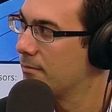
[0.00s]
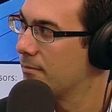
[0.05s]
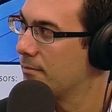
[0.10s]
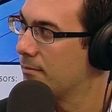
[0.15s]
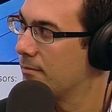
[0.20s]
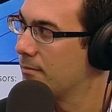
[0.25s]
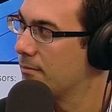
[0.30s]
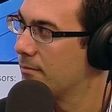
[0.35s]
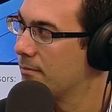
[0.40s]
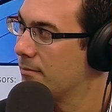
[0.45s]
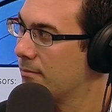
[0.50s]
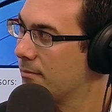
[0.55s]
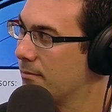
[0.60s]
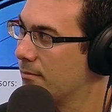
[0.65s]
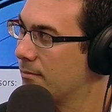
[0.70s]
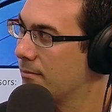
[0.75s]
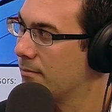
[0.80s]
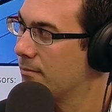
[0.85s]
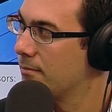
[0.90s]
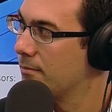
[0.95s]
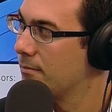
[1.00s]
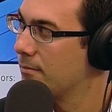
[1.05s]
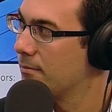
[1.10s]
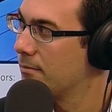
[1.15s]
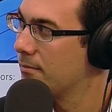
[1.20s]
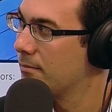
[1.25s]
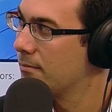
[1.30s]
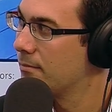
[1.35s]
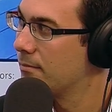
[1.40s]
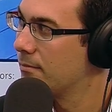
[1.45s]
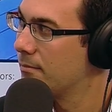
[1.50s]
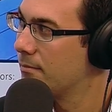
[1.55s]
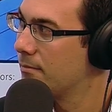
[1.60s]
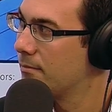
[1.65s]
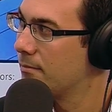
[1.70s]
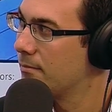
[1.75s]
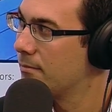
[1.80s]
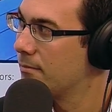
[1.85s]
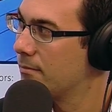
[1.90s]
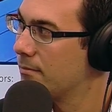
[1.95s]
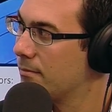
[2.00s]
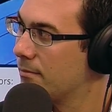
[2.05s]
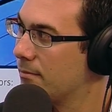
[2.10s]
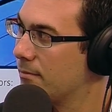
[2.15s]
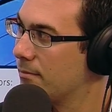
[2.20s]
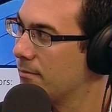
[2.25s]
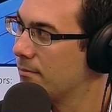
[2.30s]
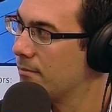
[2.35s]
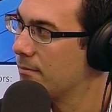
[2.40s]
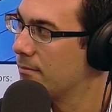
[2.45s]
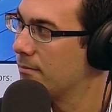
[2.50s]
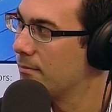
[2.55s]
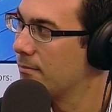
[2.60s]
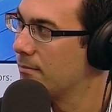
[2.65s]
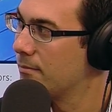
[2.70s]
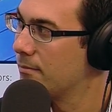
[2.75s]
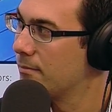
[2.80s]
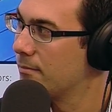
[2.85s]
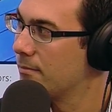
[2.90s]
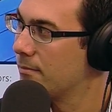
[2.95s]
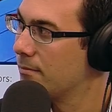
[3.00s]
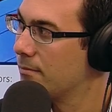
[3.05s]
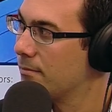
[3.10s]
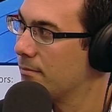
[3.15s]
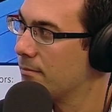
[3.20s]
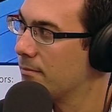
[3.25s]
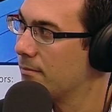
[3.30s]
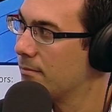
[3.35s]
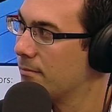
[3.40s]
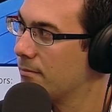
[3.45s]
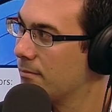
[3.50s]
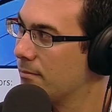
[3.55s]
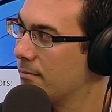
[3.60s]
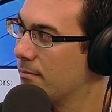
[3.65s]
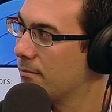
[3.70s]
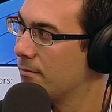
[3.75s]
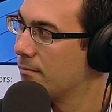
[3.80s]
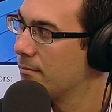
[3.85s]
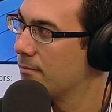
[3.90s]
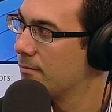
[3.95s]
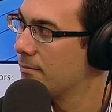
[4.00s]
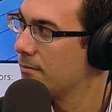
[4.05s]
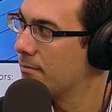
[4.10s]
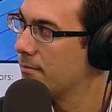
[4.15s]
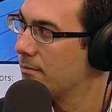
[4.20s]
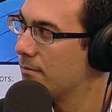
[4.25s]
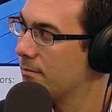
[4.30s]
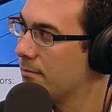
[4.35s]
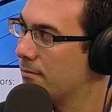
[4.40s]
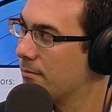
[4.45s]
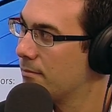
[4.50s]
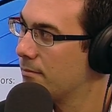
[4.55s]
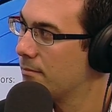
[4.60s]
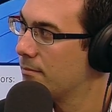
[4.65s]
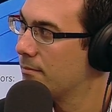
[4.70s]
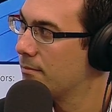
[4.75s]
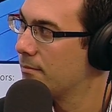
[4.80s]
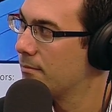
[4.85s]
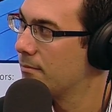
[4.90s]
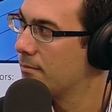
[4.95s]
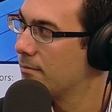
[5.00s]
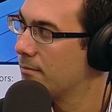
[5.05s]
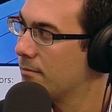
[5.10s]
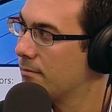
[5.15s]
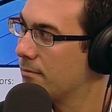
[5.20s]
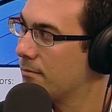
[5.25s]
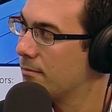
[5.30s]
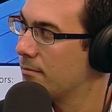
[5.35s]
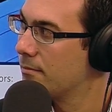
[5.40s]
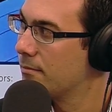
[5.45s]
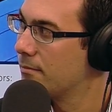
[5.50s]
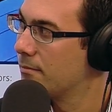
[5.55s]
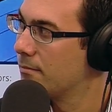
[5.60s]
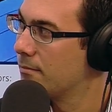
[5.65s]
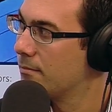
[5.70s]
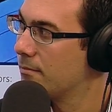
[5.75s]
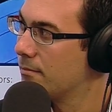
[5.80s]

No words are spoken by the person on screen.